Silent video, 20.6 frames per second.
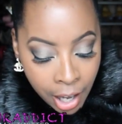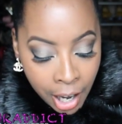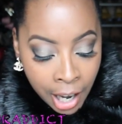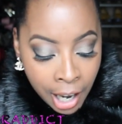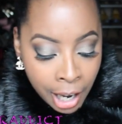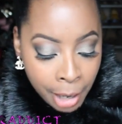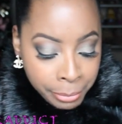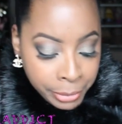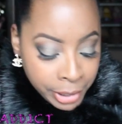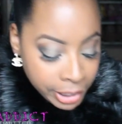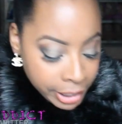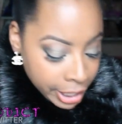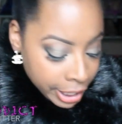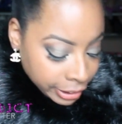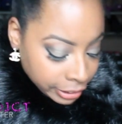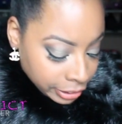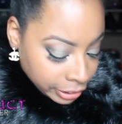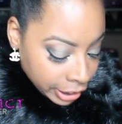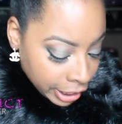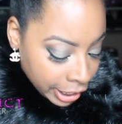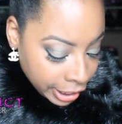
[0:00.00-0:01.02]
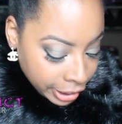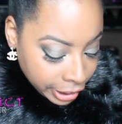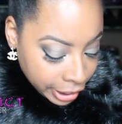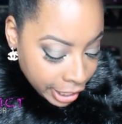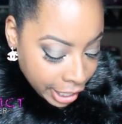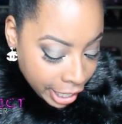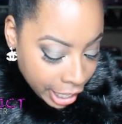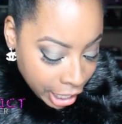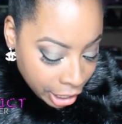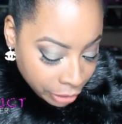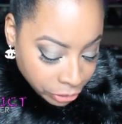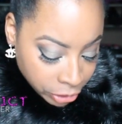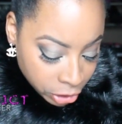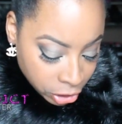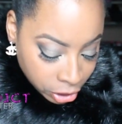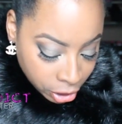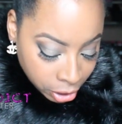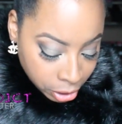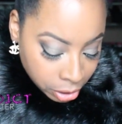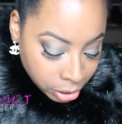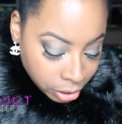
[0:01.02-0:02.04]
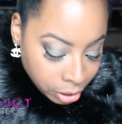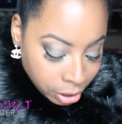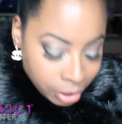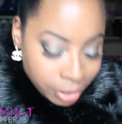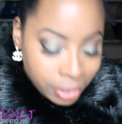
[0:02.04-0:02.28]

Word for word: um, the next thing that I have to show you